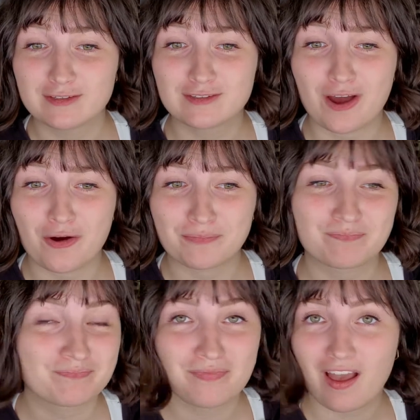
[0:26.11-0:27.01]
So
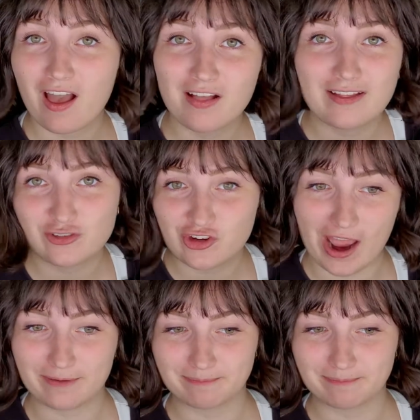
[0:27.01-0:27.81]
let's chat.